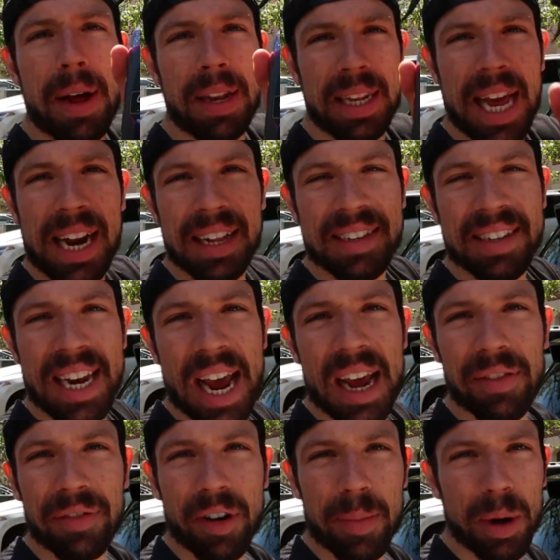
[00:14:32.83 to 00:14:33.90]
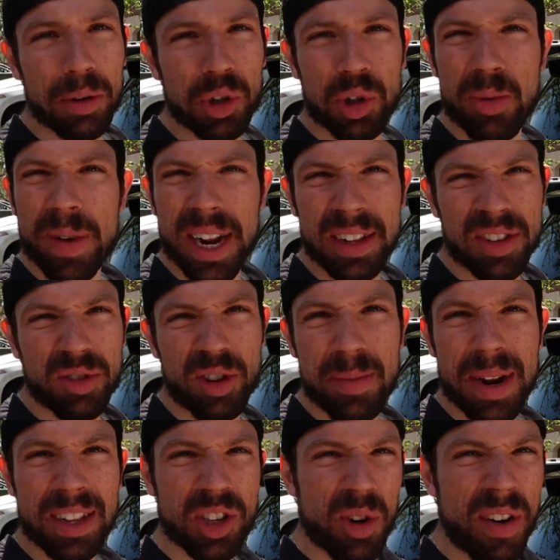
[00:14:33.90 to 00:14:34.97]
Let it stand for about 2 minutes, 3
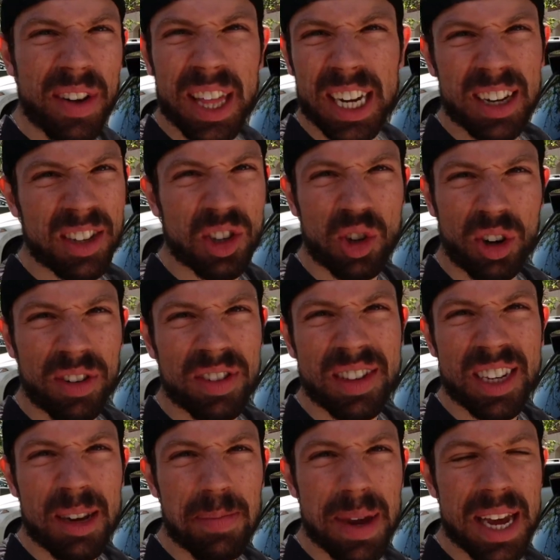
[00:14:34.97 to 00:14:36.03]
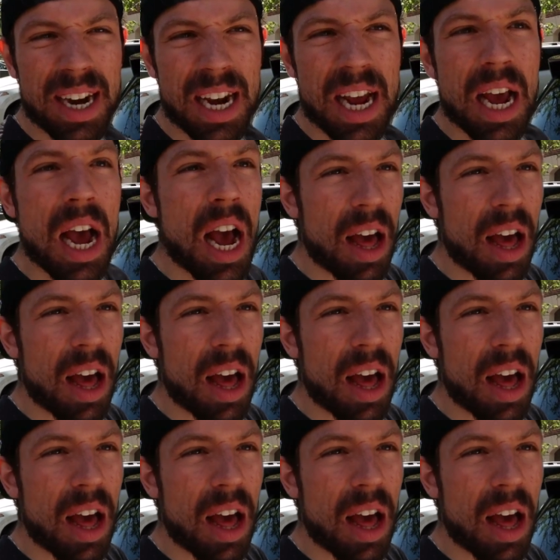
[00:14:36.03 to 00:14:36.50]
minutes, so everything can sort of seep in.